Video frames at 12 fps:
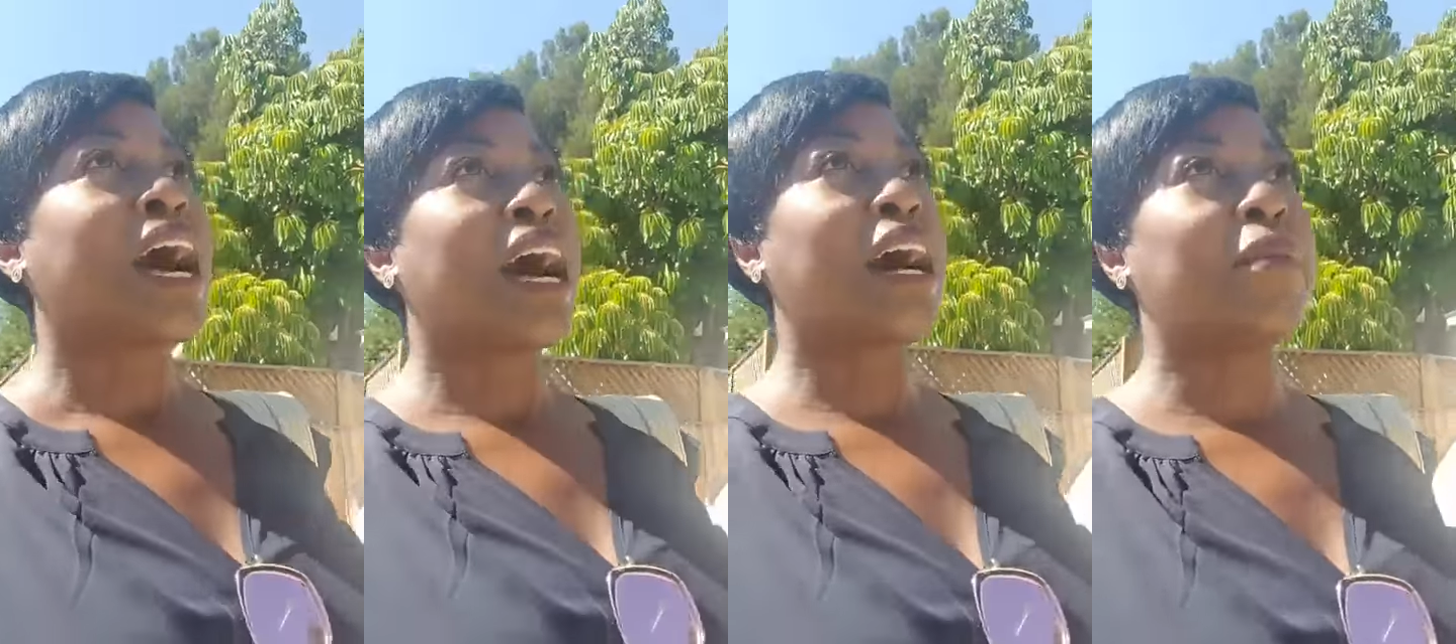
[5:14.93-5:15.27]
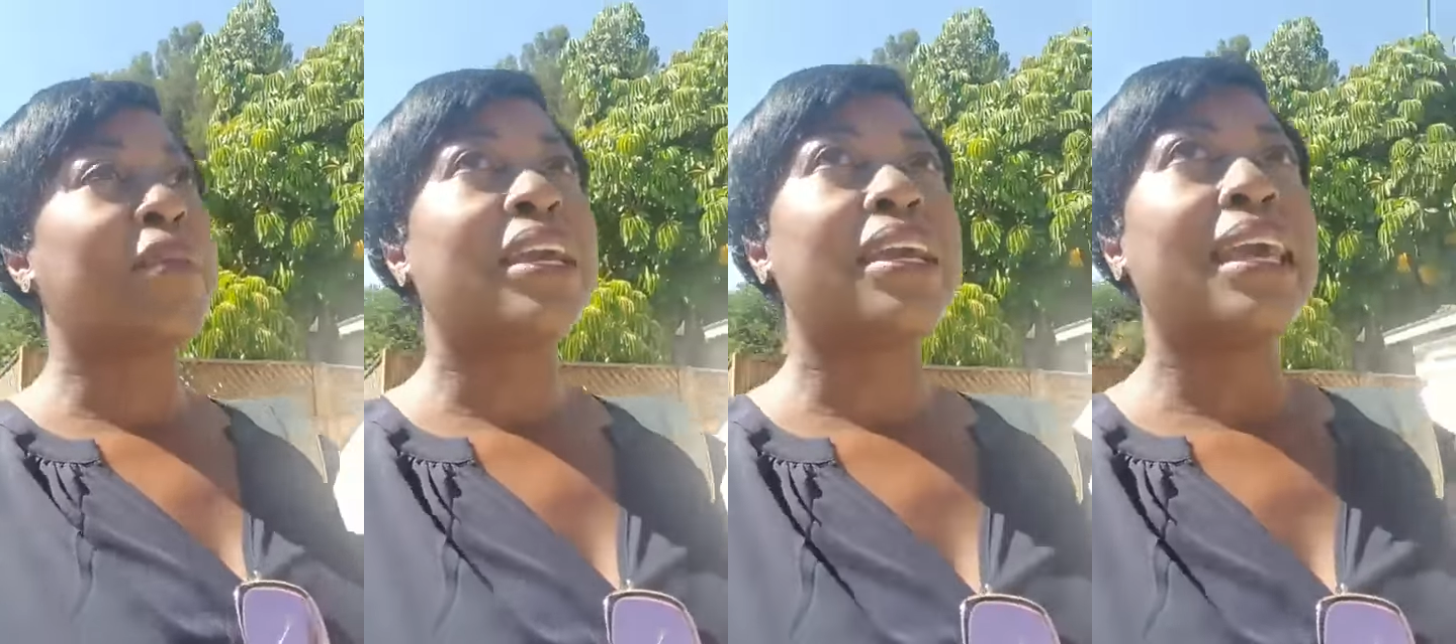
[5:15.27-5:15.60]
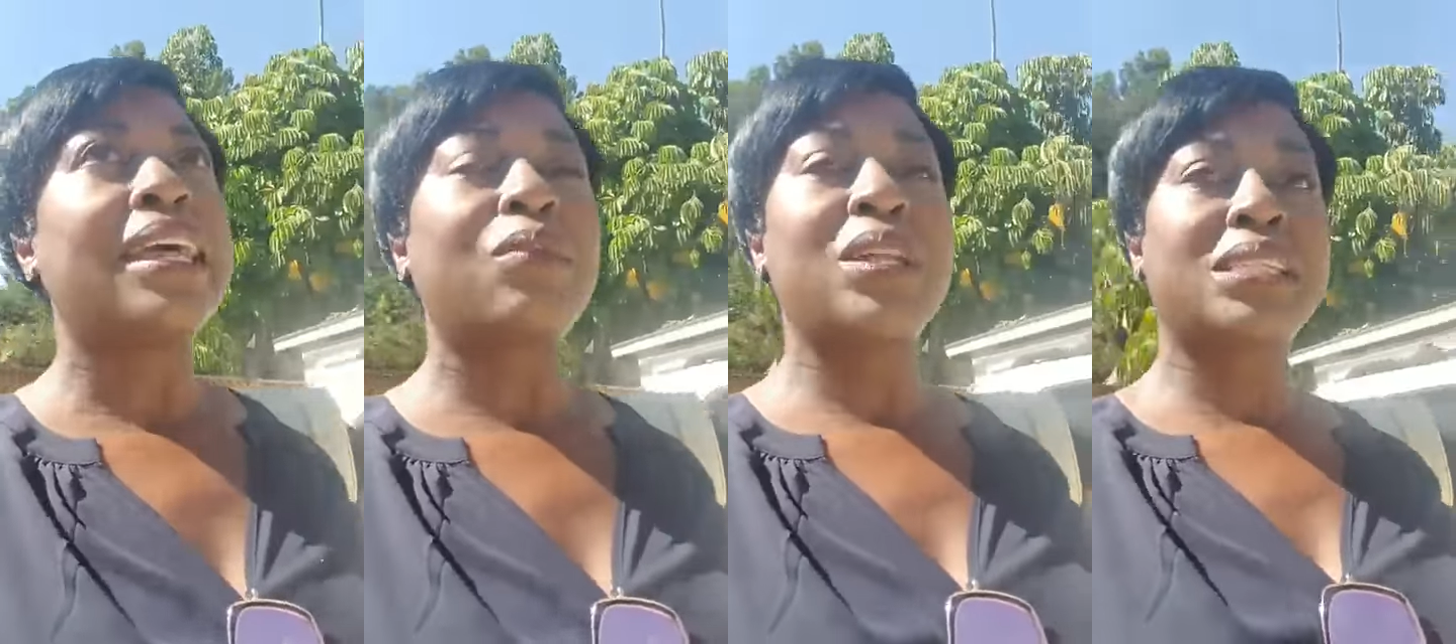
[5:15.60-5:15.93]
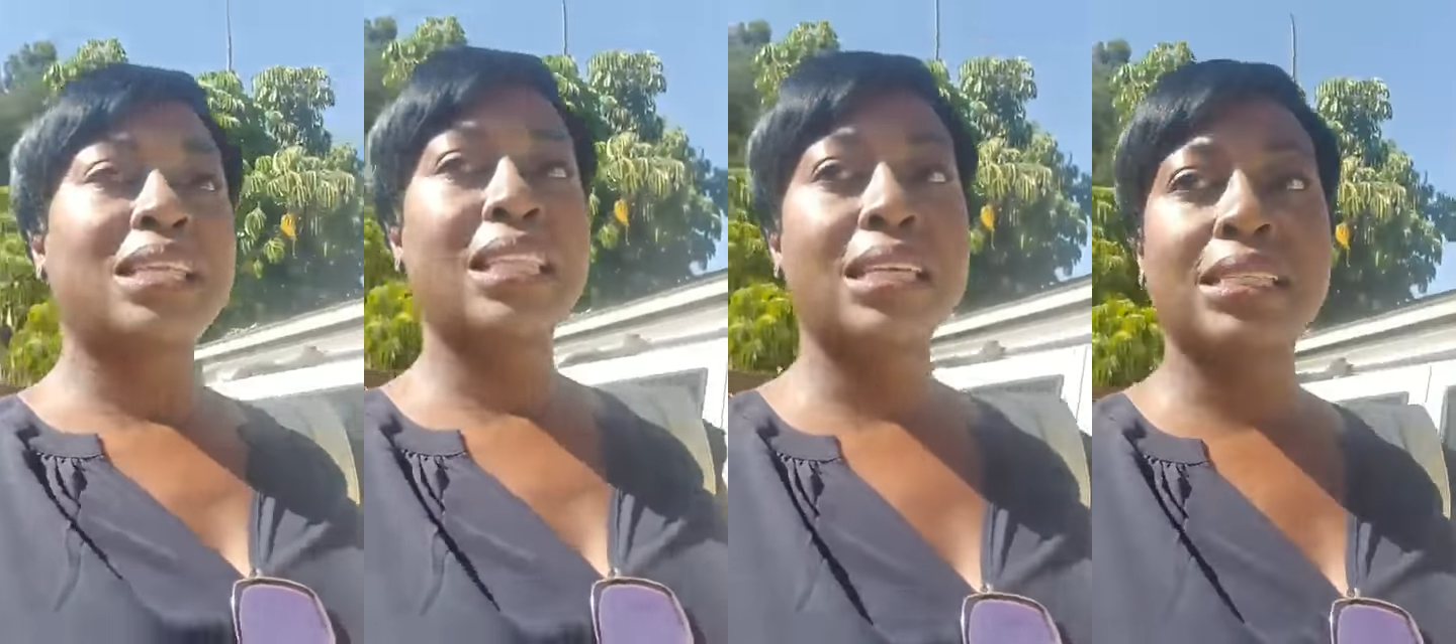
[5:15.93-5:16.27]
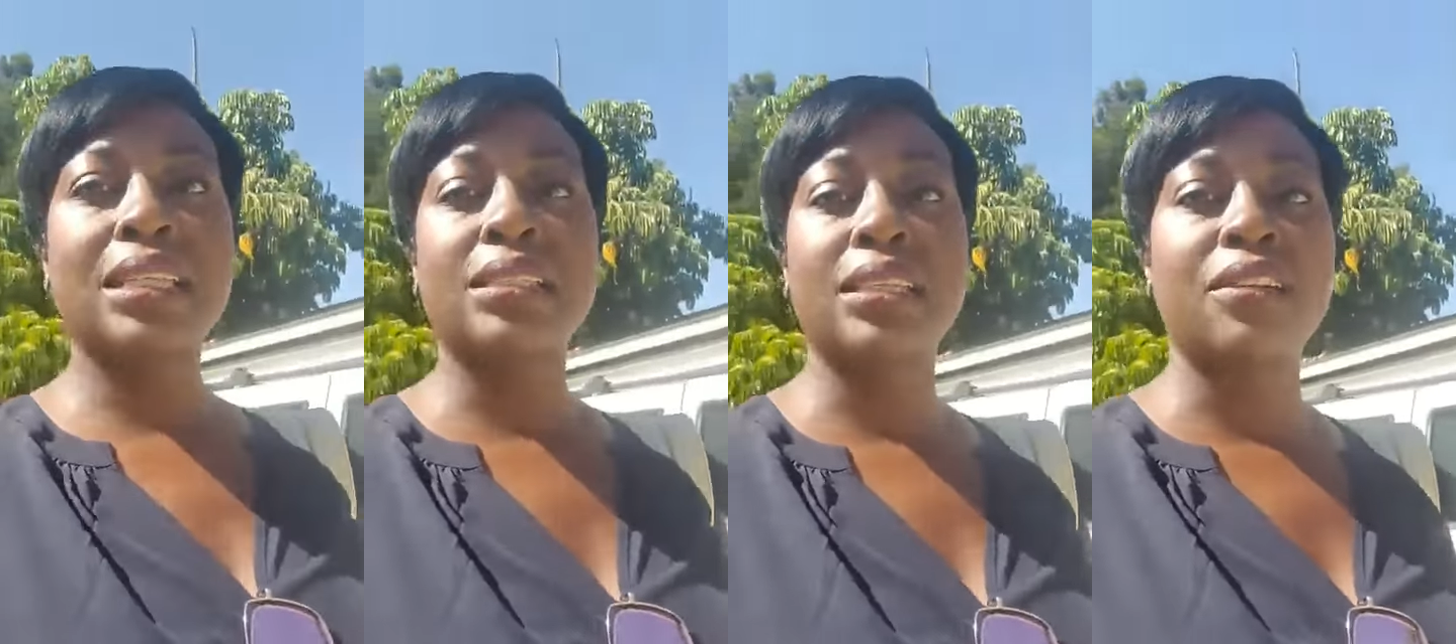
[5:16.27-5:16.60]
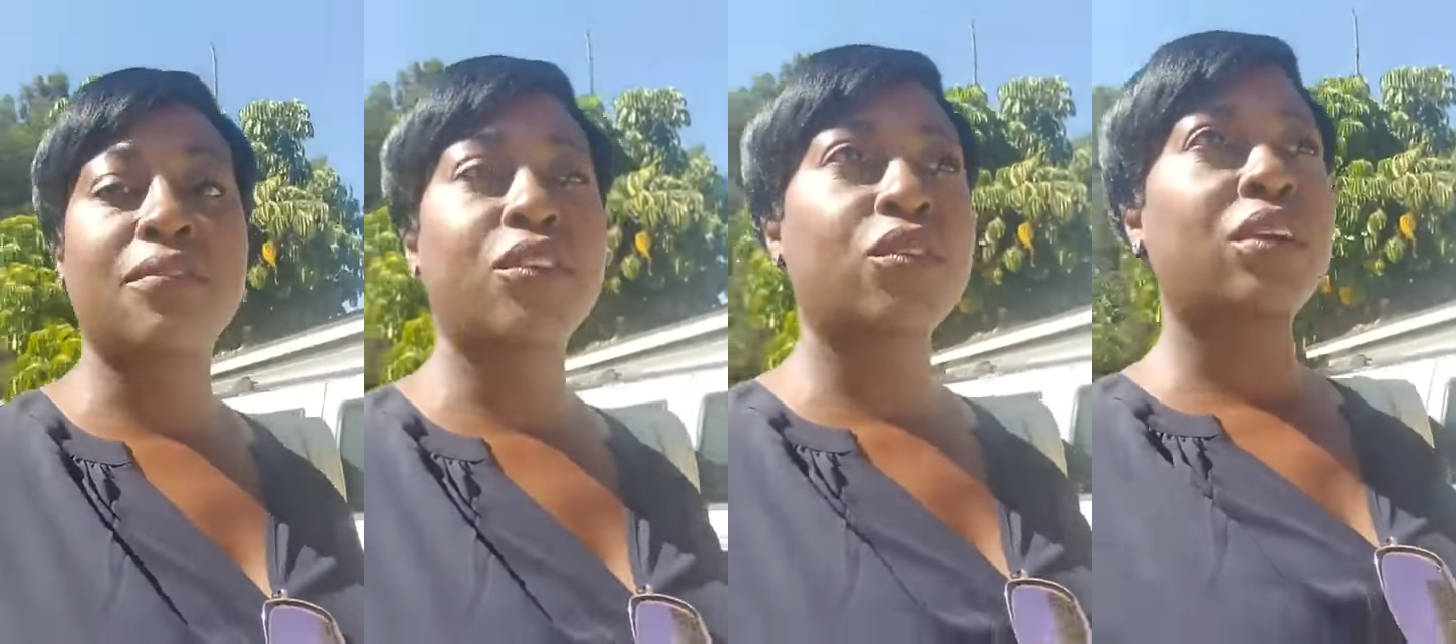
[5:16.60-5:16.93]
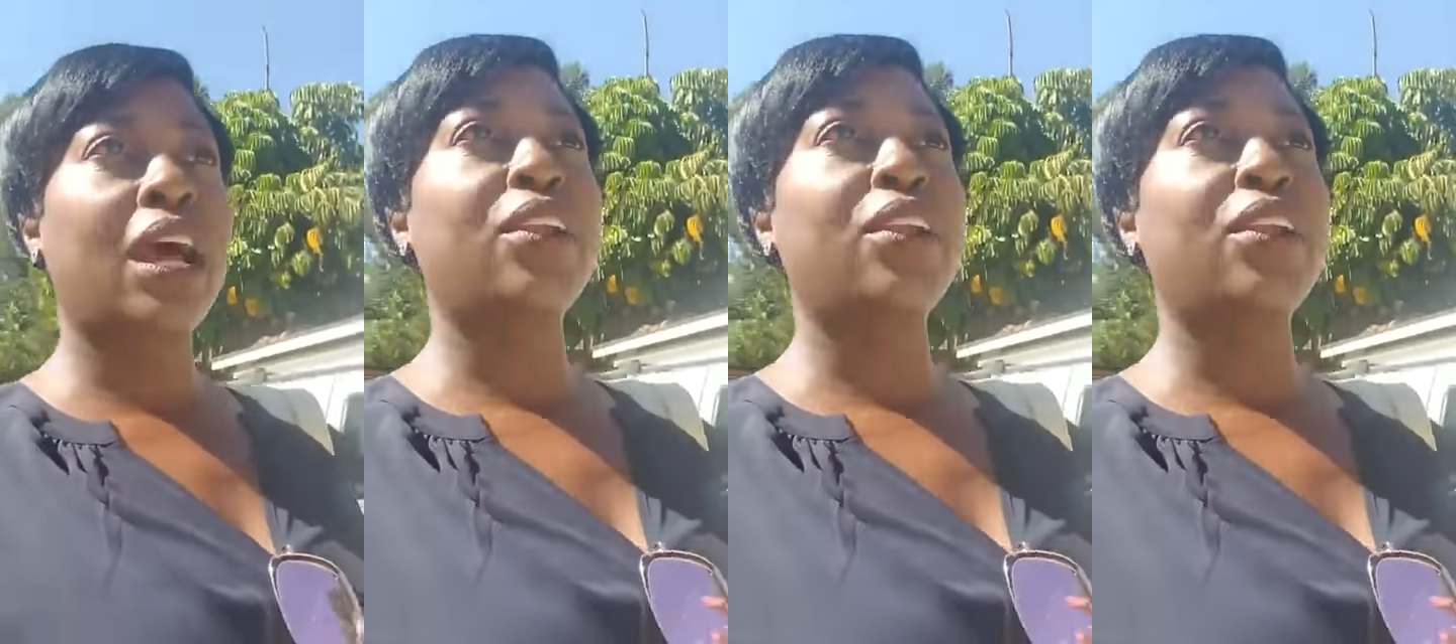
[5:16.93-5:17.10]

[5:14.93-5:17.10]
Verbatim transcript: Um, and I want to say this listen, if you're,